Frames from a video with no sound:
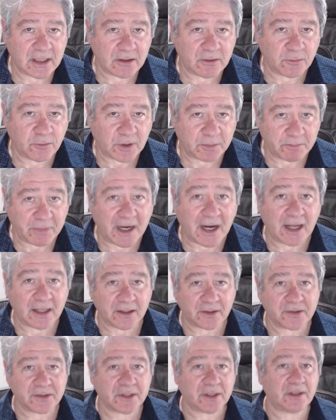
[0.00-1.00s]
what
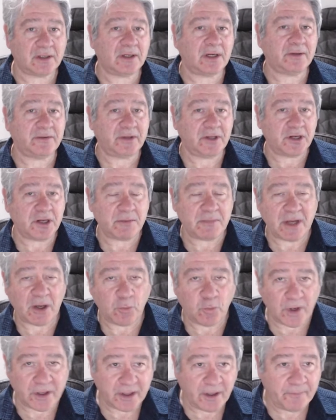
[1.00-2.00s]
pilots are thinking
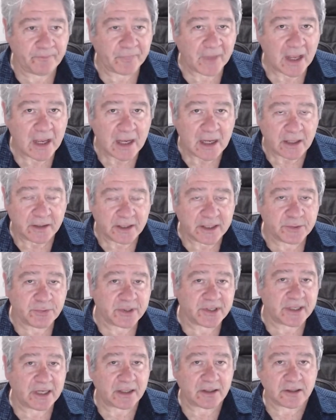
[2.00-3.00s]
about weather. This
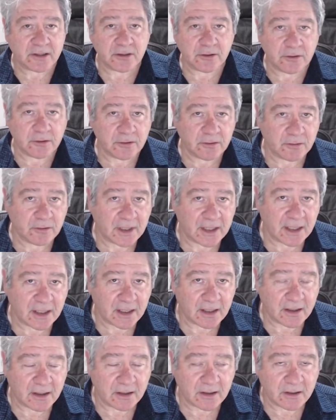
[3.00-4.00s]
was sent to
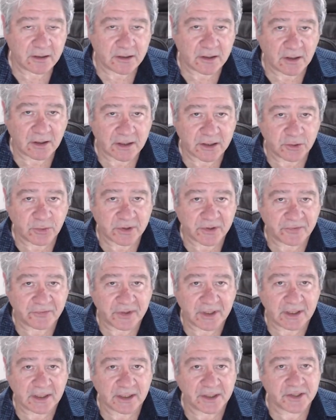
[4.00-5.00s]
our Twitter
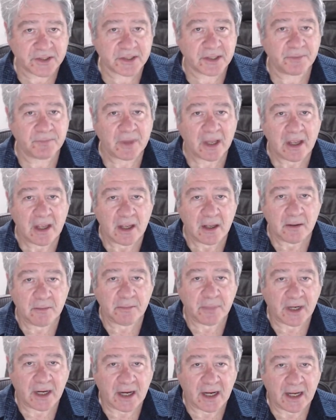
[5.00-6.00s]
feed list
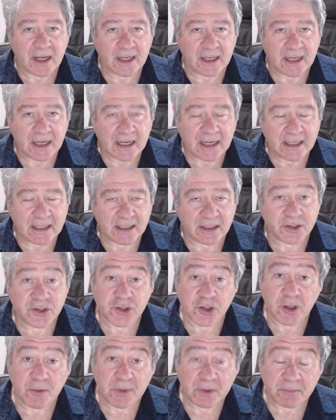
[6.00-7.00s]
by a
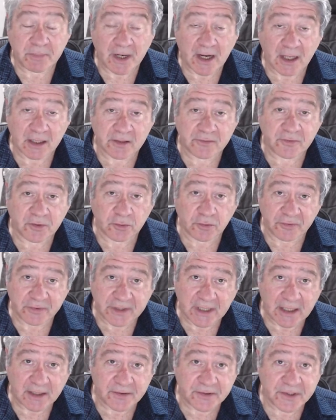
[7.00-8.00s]
German pilot for
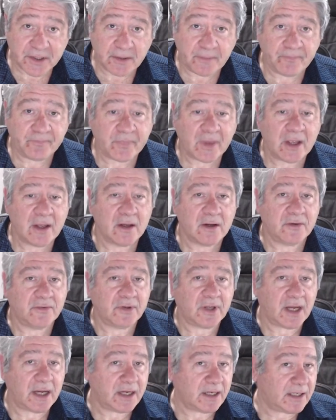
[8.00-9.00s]
Lufthansa
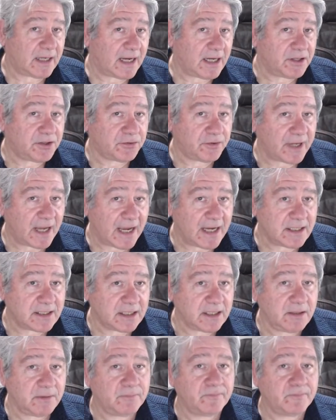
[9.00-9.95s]
flying an A380